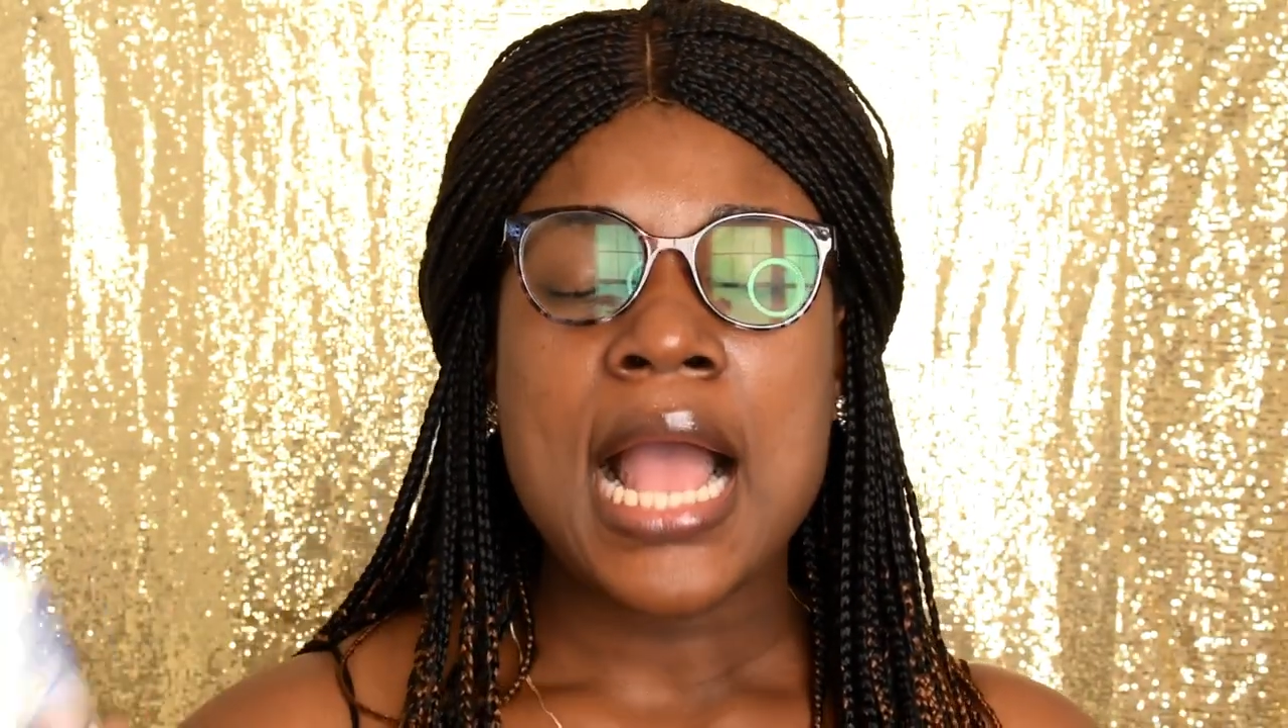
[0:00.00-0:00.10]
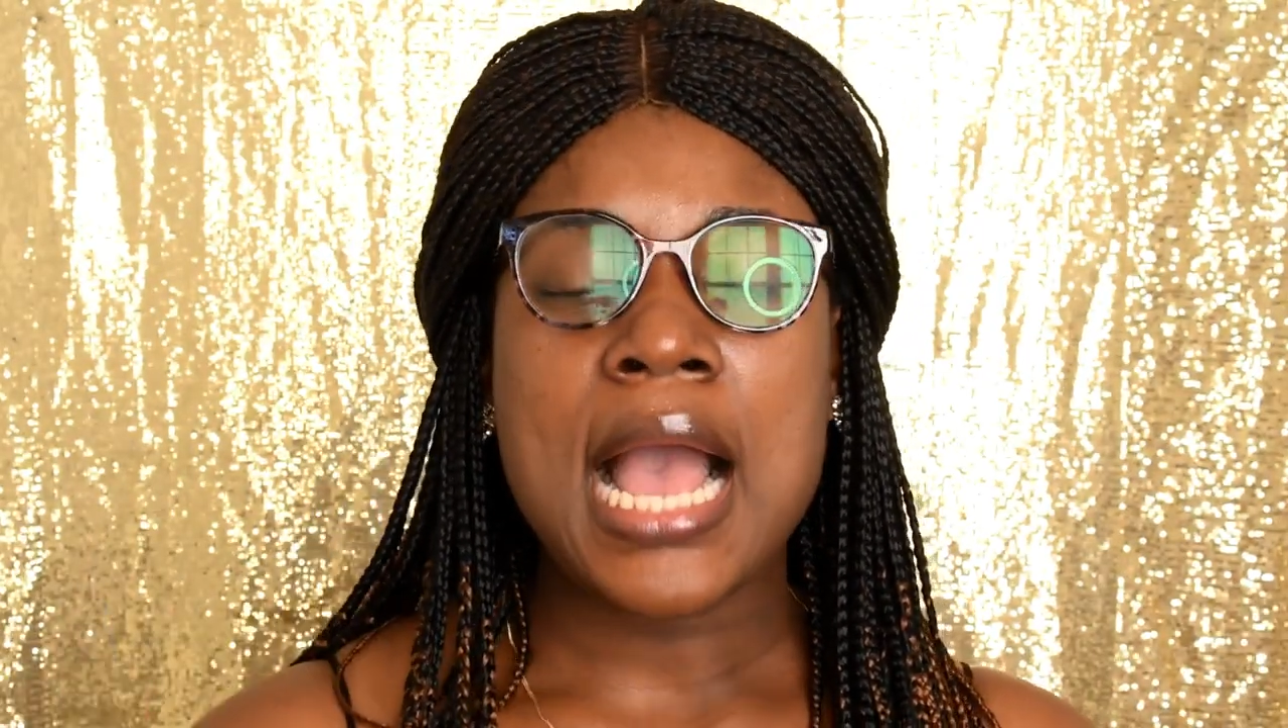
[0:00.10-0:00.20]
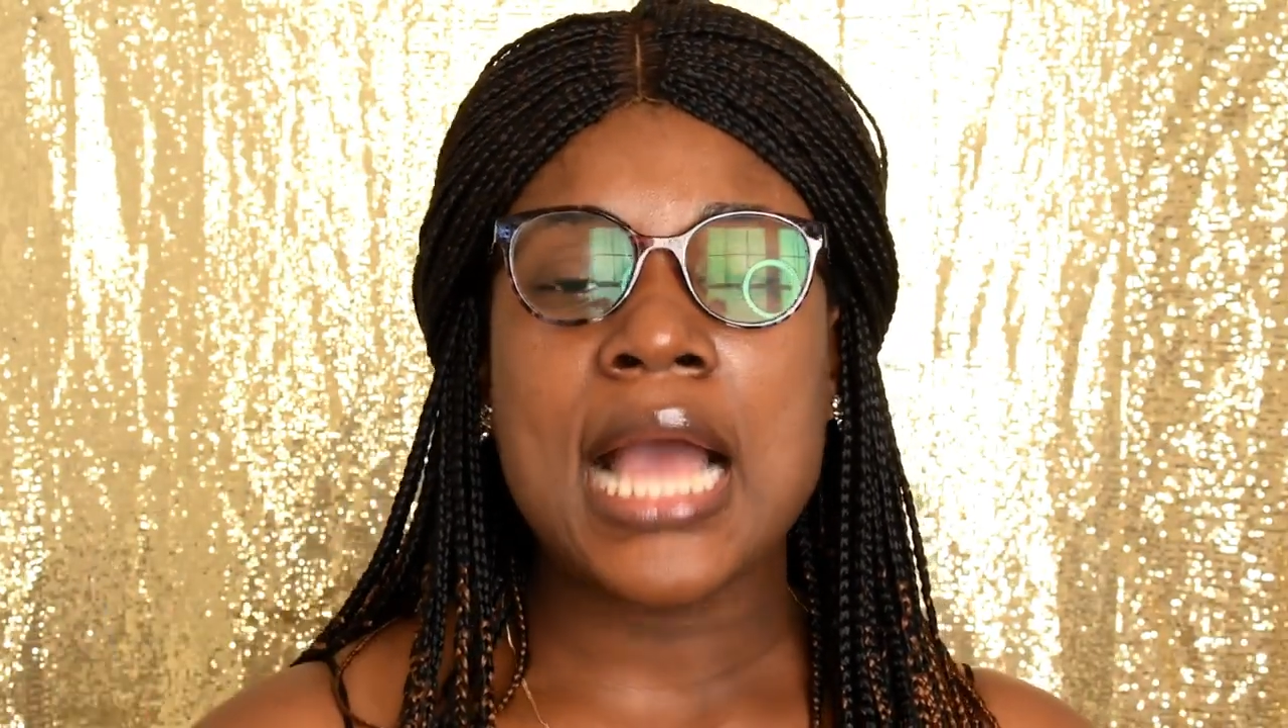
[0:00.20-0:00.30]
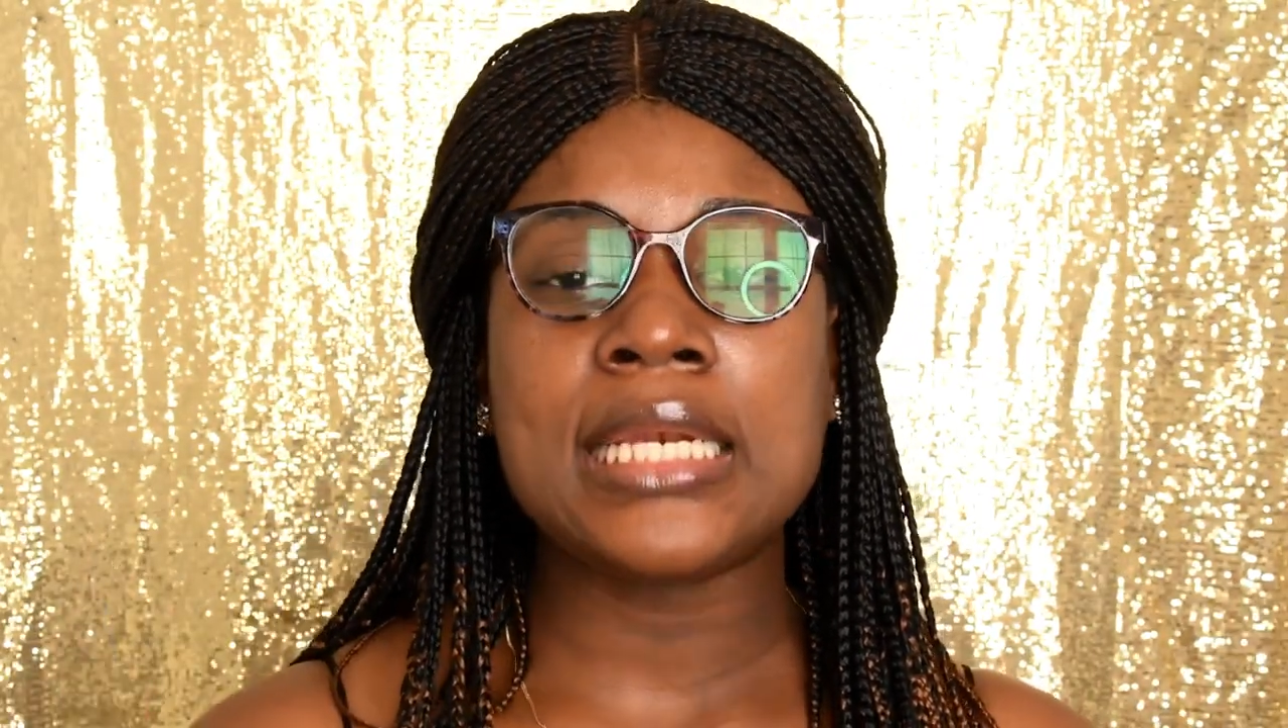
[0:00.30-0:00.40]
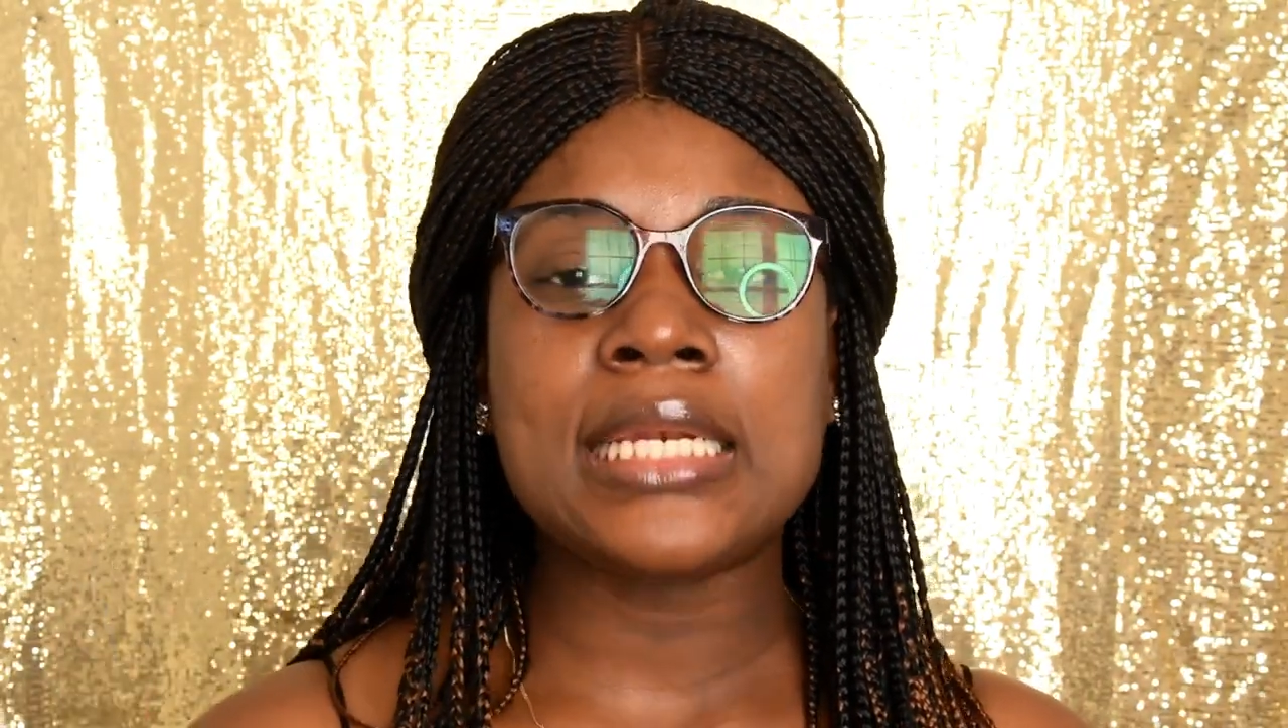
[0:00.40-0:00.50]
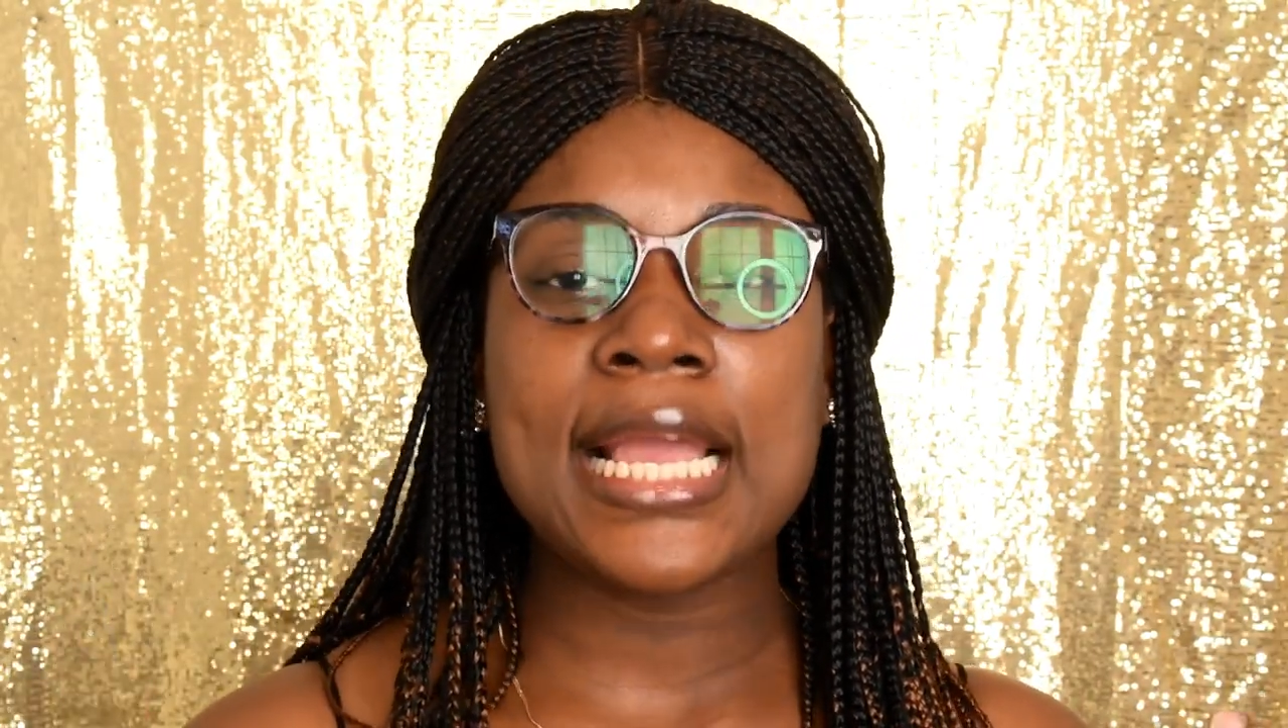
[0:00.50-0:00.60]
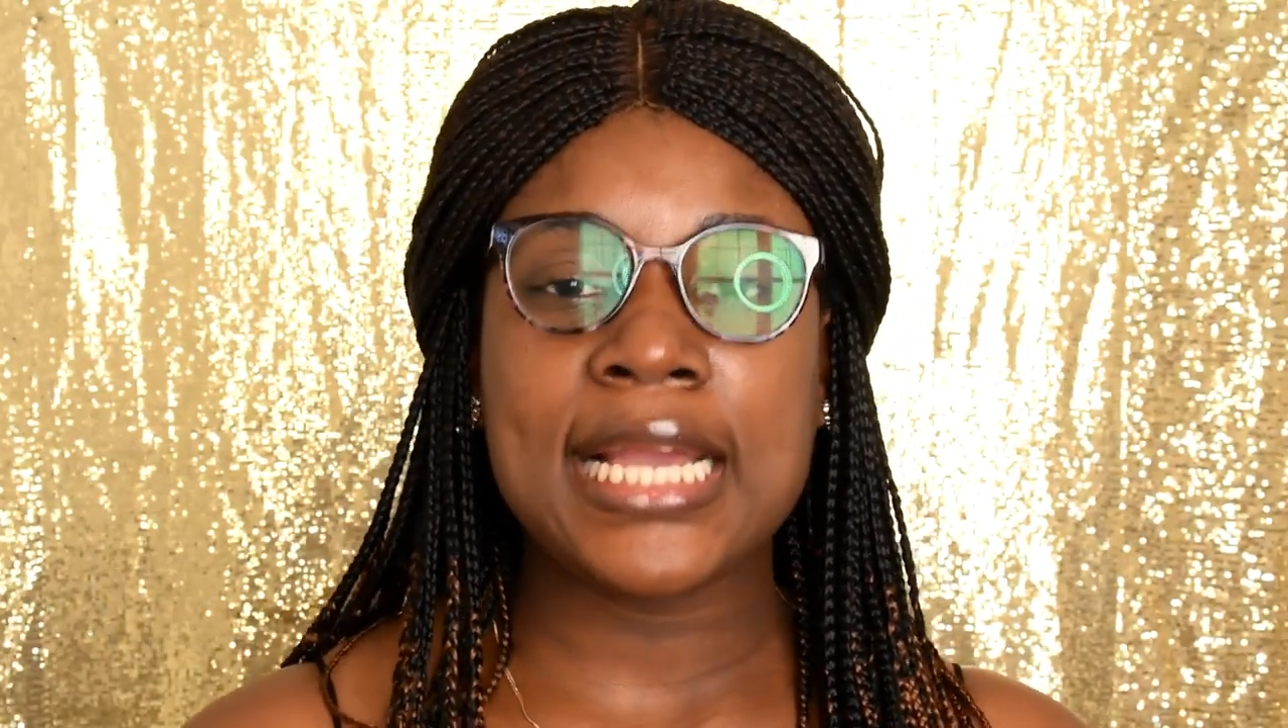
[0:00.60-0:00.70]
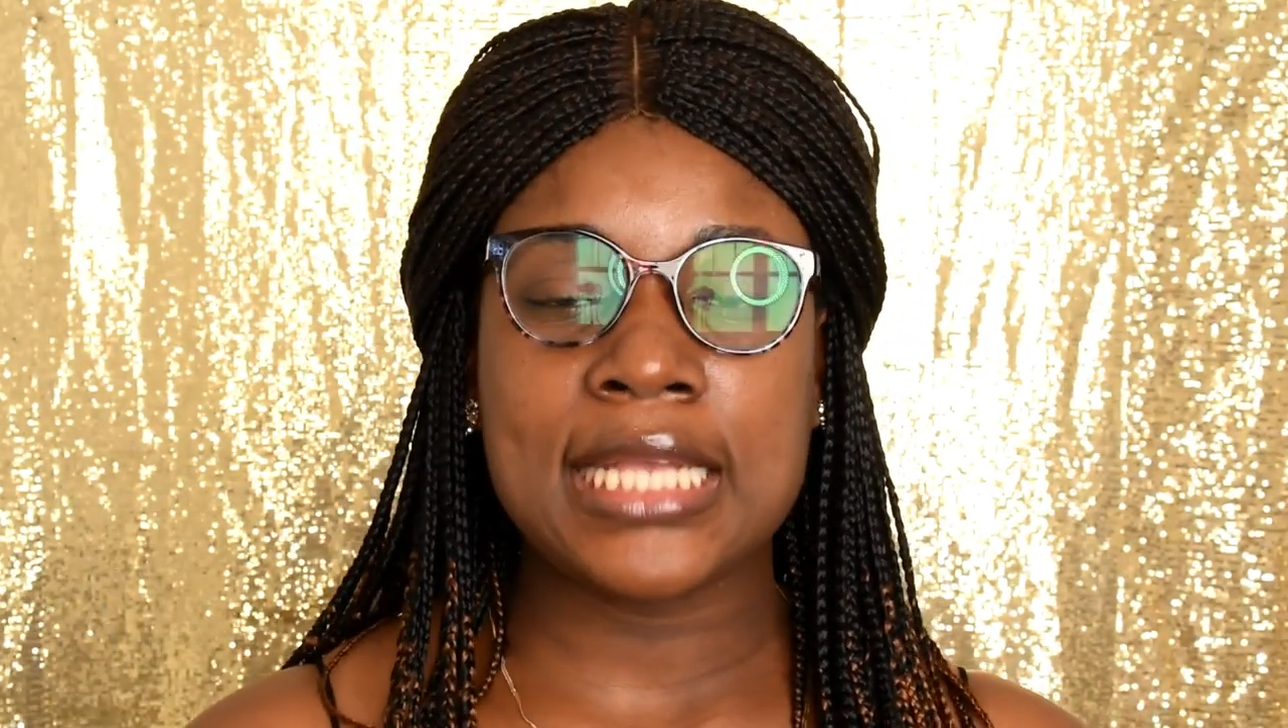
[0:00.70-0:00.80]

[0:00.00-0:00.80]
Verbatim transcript: And like